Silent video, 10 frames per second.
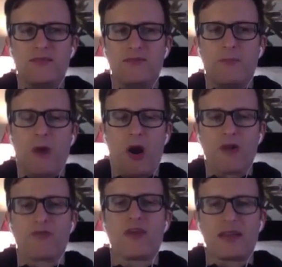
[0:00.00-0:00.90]
part
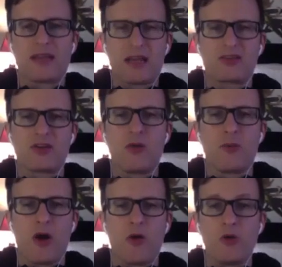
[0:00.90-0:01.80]
of that debt
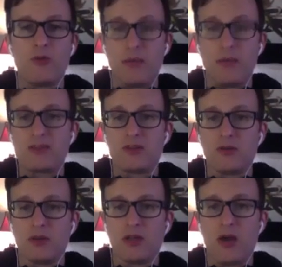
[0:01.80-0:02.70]
snowball would be
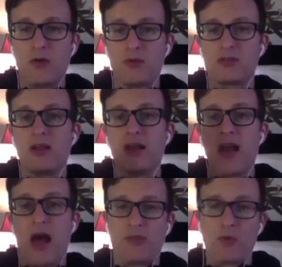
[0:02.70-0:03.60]
student loans,
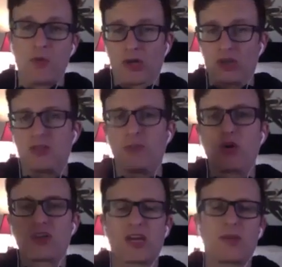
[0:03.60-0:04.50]
not the mortgage.
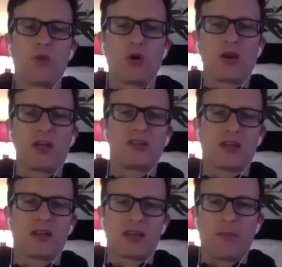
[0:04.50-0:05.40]
The mortgage
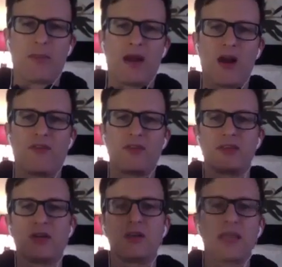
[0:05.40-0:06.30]
doesn't get paid off
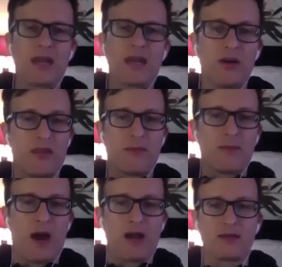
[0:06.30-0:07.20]
until later in the
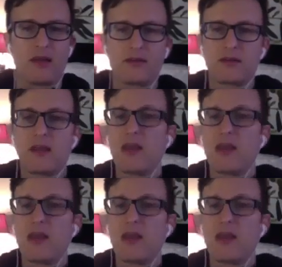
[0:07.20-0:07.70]
process.